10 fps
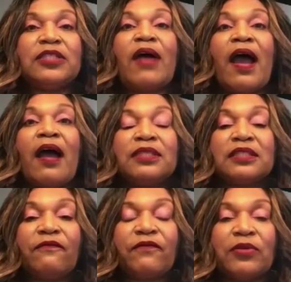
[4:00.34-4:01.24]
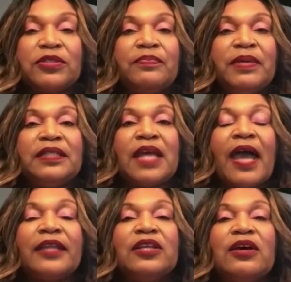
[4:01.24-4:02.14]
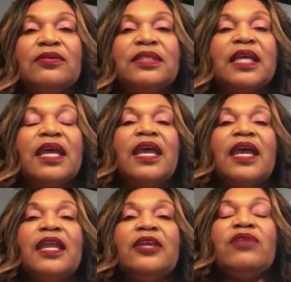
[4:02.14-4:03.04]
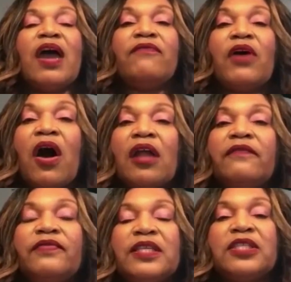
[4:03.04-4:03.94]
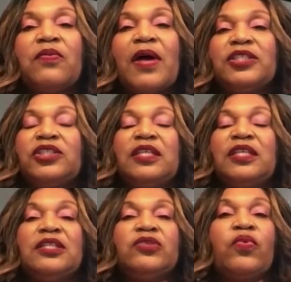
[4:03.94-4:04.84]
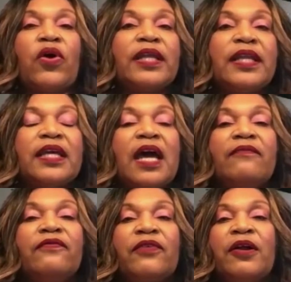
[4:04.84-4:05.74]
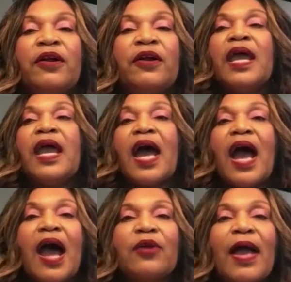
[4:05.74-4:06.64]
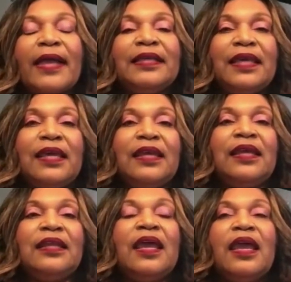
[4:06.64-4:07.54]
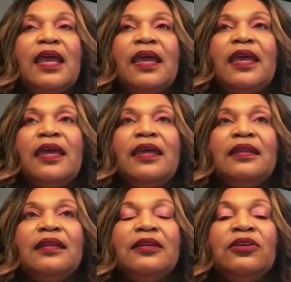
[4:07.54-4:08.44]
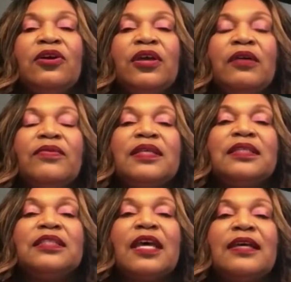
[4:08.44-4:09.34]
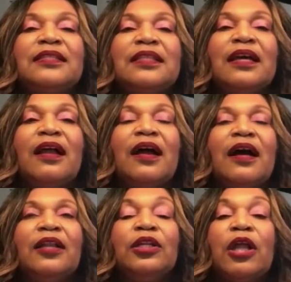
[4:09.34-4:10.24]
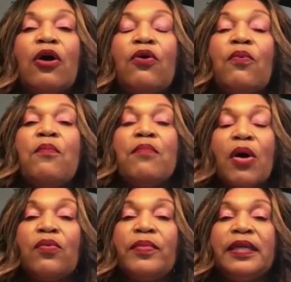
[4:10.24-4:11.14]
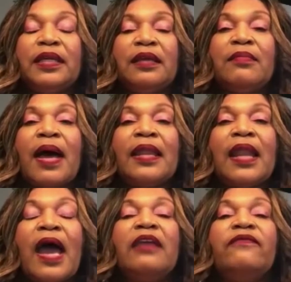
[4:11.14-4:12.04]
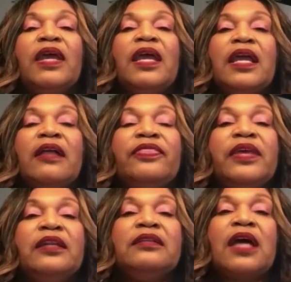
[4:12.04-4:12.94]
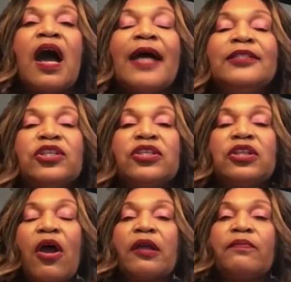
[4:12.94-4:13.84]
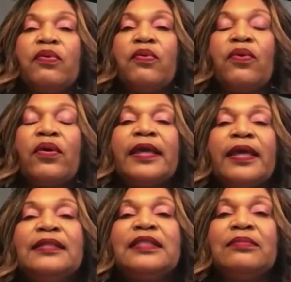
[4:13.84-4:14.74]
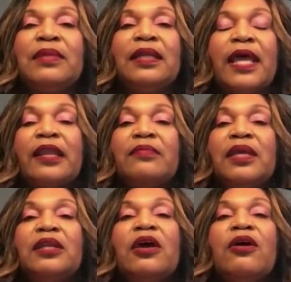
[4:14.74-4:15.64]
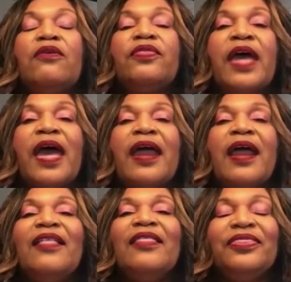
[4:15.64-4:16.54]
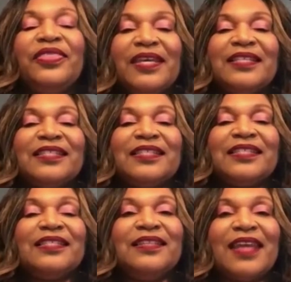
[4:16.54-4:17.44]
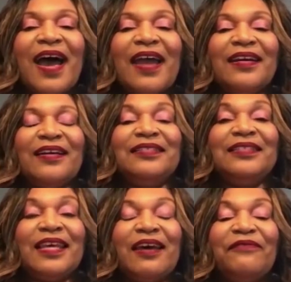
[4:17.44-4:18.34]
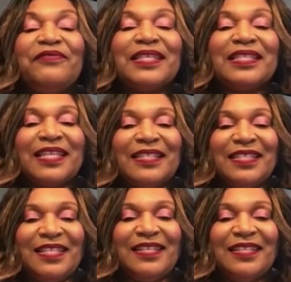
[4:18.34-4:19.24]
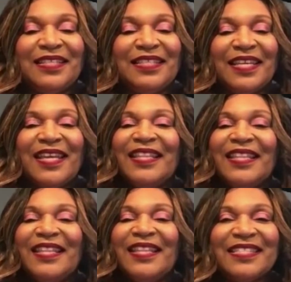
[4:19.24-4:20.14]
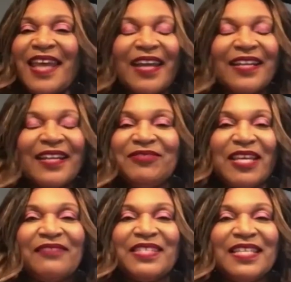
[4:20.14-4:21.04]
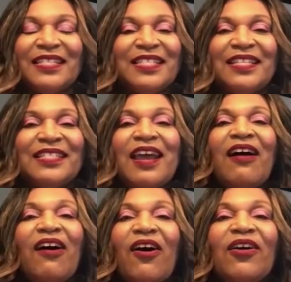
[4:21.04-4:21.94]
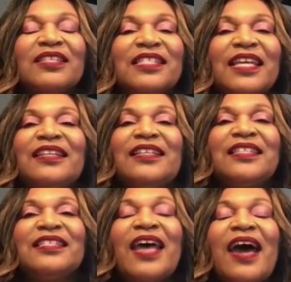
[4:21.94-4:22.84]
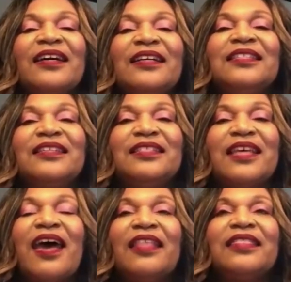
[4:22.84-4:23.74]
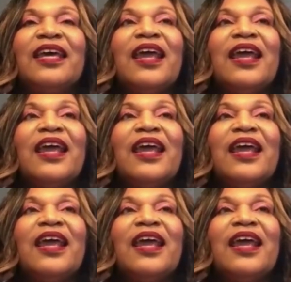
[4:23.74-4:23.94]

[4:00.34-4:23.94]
So I was the first to be diagnosed. And then you have all of these questions. Where did it come from? How do I get it? And, it was just a low moment in my life. And then God just started pouring into me, letting me know that this is not a death sentence. This is not a death sentence. All sickness is not unto death.